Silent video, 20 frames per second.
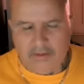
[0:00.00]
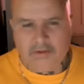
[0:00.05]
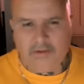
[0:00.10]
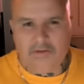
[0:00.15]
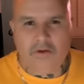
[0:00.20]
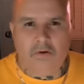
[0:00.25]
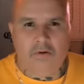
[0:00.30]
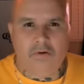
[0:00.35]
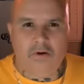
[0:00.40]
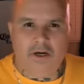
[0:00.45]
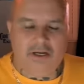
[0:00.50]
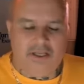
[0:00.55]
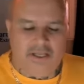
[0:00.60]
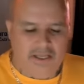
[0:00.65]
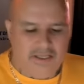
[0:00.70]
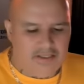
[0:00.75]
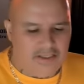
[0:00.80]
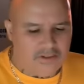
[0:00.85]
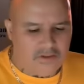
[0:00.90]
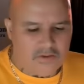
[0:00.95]
So
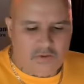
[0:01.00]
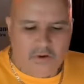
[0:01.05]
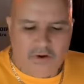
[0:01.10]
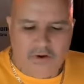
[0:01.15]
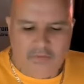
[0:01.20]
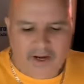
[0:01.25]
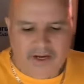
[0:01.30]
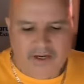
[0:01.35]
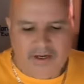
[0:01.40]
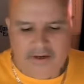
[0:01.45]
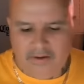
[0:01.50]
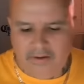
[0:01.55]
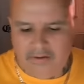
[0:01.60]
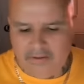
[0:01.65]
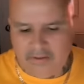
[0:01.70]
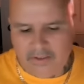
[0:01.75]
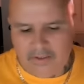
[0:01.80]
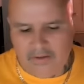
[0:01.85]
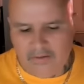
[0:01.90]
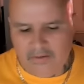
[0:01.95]
again, this story right
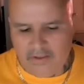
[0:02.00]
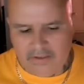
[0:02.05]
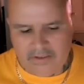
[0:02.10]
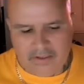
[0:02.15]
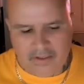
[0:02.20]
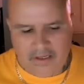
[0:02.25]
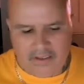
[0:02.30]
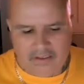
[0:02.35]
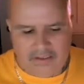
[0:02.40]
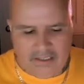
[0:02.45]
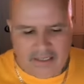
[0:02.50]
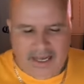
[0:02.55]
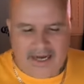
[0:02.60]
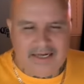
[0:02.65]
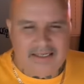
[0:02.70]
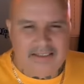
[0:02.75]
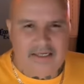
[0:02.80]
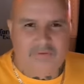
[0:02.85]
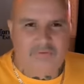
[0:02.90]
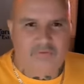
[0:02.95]
here, you know, there's a
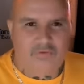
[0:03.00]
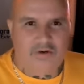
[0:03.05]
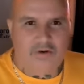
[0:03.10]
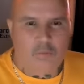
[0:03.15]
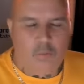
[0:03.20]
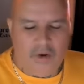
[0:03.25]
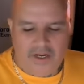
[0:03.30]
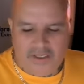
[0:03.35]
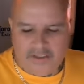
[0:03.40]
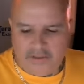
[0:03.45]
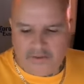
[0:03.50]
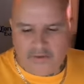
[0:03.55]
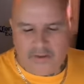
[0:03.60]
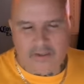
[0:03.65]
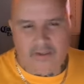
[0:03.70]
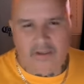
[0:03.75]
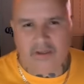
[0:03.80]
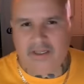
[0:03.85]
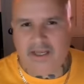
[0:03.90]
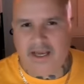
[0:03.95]
lot of different ways you
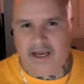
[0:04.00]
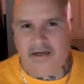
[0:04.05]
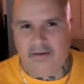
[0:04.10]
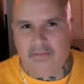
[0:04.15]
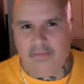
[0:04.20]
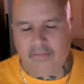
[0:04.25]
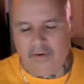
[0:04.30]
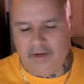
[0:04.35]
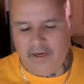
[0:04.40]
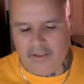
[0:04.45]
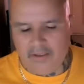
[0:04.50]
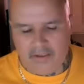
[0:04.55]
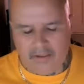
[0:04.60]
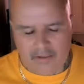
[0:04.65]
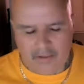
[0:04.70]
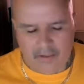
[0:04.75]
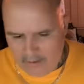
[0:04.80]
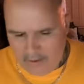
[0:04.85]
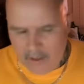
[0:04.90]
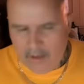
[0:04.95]
can look at it, but
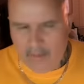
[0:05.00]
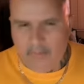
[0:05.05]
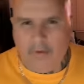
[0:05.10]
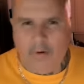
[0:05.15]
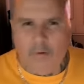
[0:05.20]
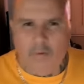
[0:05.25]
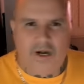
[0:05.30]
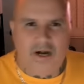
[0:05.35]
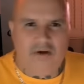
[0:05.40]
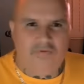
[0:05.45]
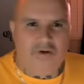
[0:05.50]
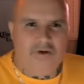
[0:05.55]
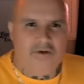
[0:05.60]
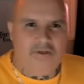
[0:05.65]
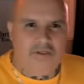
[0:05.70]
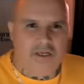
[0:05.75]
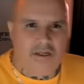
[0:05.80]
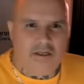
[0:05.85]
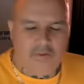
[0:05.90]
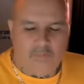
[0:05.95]
but whenever
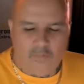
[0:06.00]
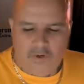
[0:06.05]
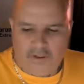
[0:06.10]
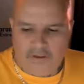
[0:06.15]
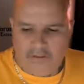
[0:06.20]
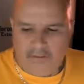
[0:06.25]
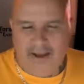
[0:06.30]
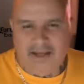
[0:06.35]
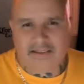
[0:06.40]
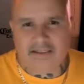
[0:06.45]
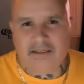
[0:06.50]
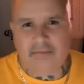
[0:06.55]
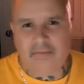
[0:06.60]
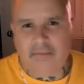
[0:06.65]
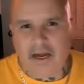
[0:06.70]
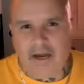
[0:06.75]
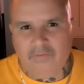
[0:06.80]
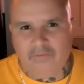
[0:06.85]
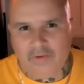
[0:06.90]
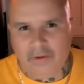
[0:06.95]
you're dealing with Mexican
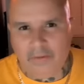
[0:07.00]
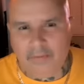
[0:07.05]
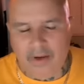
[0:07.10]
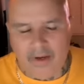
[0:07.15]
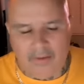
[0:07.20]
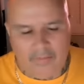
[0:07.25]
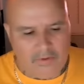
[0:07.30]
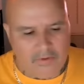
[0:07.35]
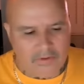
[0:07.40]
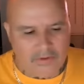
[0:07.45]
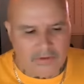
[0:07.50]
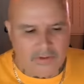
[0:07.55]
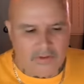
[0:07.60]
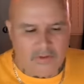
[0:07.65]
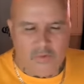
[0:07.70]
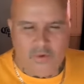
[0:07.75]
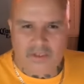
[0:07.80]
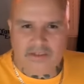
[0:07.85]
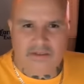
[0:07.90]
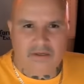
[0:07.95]
mafia members,
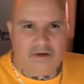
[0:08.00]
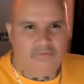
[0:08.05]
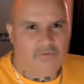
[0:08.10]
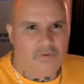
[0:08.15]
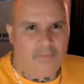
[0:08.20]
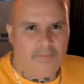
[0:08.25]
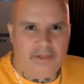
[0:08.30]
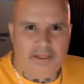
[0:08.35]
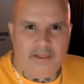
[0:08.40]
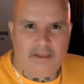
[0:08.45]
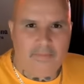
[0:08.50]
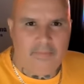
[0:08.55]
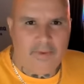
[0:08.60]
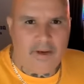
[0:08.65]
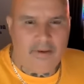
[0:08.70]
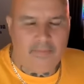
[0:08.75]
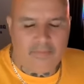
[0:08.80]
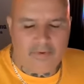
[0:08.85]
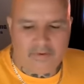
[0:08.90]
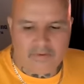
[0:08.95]
Nuestra Familia
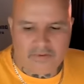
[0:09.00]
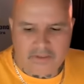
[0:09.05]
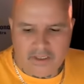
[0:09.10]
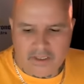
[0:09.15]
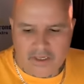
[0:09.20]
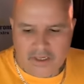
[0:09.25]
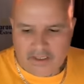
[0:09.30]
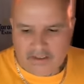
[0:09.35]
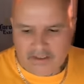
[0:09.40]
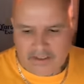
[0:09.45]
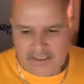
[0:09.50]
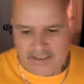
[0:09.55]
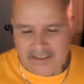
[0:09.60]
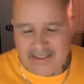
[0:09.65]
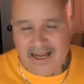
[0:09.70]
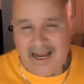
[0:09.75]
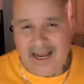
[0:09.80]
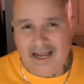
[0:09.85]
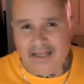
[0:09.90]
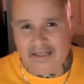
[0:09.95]
members,
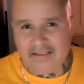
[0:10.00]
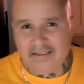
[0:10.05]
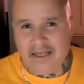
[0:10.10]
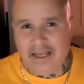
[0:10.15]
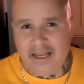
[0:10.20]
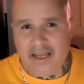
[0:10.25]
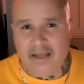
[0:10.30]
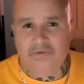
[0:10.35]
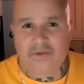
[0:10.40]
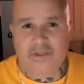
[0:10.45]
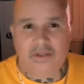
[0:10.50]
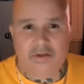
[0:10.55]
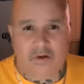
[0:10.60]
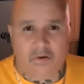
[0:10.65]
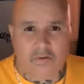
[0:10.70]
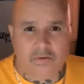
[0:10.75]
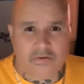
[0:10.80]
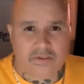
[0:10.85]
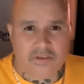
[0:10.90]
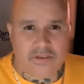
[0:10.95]
these guys have
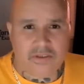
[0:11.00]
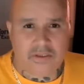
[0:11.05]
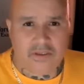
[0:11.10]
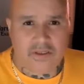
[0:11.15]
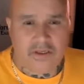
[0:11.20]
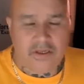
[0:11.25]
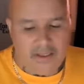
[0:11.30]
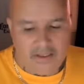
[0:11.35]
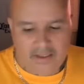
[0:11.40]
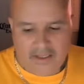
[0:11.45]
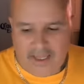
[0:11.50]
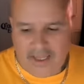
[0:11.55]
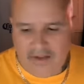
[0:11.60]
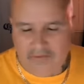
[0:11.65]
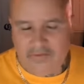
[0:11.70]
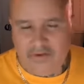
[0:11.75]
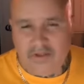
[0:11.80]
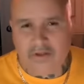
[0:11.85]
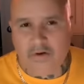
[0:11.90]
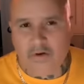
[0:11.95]
egos. They
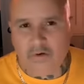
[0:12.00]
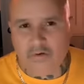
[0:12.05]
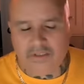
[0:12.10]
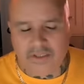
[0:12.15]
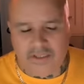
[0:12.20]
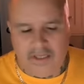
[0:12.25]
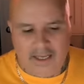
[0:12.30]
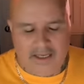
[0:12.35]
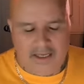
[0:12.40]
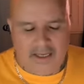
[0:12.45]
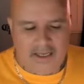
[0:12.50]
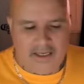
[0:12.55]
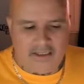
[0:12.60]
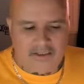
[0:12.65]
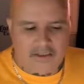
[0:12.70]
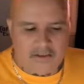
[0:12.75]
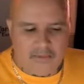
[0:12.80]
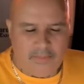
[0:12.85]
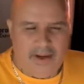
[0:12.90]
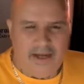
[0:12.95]
have egos and they
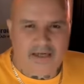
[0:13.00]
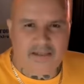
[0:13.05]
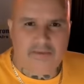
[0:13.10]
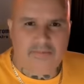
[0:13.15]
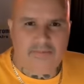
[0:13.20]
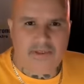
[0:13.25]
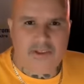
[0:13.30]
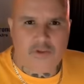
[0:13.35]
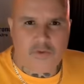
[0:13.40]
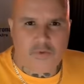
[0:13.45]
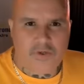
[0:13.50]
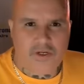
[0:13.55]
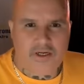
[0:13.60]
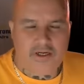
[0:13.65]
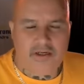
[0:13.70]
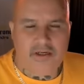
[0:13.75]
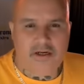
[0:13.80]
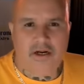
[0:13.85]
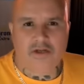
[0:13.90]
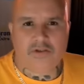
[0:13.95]
expect to be
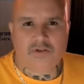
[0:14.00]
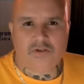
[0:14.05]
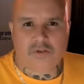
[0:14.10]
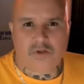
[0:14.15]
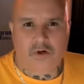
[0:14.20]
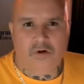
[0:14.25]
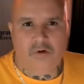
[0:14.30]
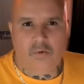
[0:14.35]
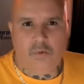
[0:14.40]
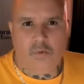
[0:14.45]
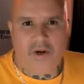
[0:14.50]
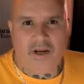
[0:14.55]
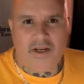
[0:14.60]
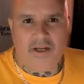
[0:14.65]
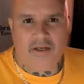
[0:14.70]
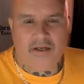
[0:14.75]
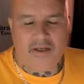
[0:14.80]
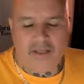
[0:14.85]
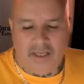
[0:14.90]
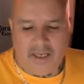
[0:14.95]
treated a certain
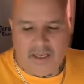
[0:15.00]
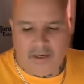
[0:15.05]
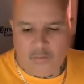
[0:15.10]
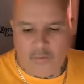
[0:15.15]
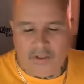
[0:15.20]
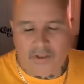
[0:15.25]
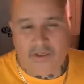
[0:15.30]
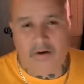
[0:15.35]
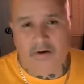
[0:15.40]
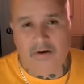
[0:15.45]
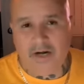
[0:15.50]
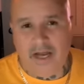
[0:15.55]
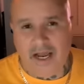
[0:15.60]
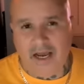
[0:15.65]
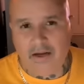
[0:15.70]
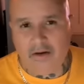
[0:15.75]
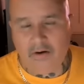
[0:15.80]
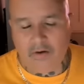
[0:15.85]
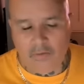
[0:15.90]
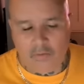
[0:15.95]
way. And when they're
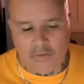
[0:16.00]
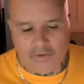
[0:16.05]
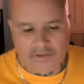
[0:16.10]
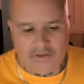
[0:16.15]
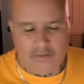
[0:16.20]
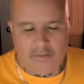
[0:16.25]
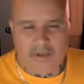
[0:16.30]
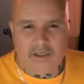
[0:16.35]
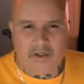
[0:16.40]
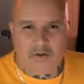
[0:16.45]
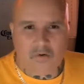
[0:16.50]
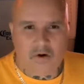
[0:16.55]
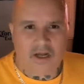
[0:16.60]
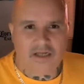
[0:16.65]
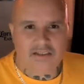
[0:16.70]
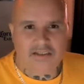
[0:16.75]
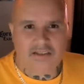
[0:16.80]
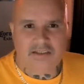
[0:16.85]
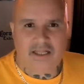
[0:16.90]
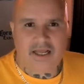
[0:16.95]
not, or when somebody
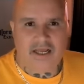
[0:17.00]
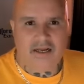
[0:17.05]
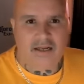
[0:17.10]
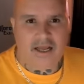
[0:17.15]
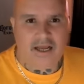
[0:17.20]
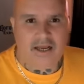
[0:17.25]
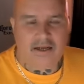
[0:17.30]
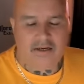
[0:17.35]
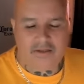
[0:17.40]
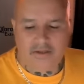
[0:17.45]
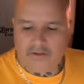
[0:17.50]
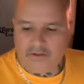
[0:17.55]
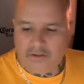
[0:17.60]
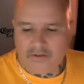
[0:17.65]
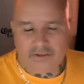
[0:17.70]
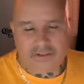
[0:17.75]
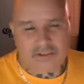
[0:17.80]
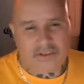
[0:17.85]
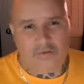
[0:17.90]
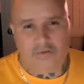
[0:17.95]
crosses that line,
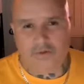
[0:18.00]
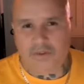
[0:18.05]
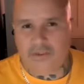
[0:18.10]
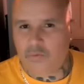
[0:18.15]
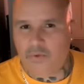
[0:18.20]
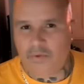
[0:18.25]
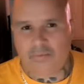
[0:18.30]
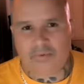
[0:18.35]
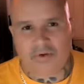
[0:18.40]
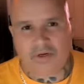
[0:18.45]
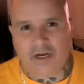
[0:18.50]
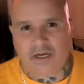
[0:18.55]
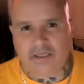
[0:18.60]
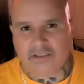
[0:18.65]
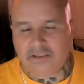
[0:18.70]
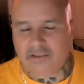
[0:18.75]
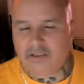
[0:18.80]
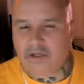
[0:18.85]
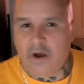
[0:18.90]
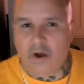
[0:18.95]
there's serious
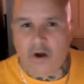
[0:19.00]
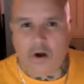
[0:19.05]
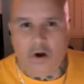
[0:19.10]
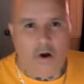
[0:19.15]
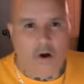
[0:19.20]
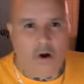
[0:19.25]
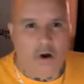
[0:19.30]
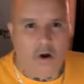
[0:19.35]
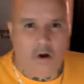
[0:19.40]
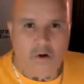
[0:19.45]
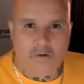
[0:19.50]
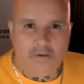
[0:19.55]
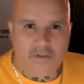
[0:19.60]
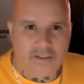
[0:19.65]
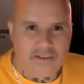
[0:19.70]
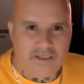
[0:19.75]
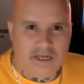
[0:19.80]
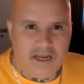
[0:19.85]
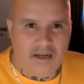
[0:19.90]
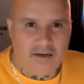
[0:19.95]
repercussions all
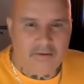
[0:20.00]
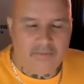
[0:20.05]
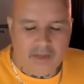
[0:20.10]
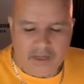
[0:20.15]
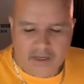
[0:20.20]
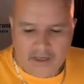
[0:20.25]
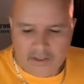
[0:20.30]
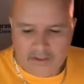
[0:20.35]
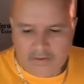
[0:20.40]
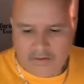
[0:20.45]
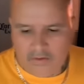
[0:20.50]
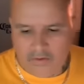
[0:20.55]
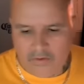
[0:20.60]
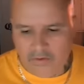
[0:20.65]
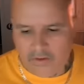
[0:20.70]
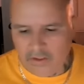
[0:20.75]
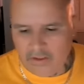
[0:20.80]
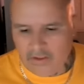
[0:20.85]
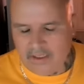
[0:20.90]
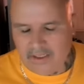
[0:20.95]
the time. You know,
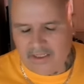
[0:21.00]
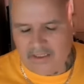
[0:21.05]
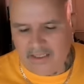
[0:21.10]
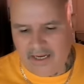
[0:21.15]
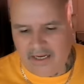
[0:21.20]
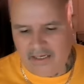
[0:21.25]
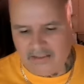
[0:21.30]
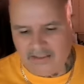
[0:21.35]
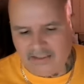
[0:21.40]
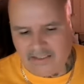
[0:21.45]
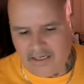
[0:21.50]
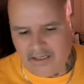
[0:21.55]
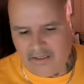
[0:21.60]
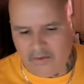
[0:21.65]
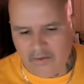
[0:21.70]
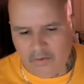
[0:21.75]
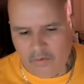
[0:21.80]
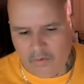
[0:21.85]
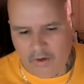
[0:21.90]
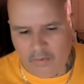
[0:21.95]
you can look at that and say,
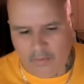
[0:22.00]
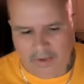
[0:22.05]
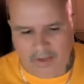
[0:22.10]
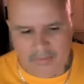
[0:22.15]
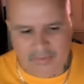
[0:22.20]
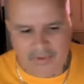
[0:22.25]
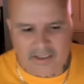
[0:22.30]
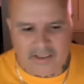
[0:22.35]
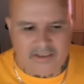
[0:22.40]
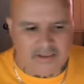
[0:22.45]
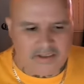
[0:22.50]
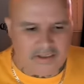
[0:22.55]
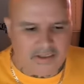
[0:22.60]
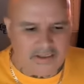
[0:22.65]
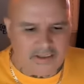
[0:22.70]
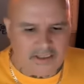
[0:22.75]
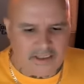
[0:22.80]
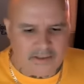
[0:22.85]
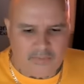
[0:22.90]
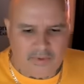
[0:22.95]
you know what, maybe he should
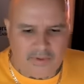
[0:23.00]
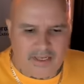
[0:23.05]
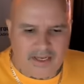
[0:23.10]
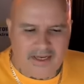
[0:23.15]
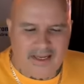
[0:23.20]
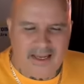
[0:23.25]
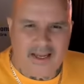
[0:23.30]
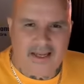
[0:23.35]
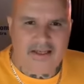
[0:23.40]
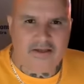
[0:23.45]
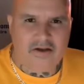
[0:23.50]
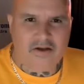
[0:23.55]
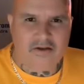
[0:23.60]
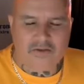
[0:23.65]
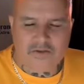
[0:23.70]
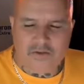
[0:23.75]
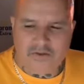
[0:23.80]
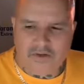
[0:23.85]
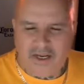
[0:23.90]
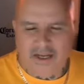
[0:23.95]
have just been like, hey,
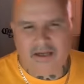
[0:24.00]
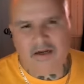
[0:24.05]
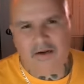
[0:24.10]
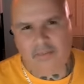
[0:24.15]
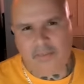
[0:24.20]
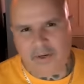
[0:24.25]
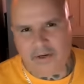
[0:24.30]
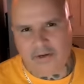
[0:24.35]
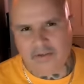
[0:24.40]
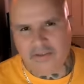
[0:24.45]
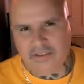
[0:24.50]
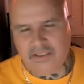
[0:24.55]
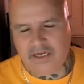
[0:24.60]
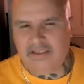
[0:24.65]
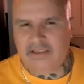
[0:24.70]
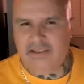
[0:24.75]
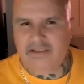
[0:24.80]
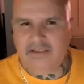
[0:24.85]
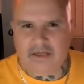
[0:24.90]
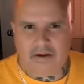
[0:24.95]
youngster, hey, come here,
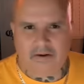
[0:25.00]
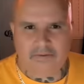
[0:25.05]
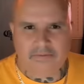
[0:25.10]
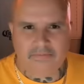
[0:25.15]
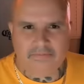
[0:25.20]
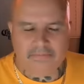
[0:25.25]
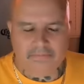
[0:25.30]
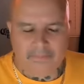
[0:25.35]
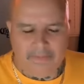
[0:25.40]
check this out.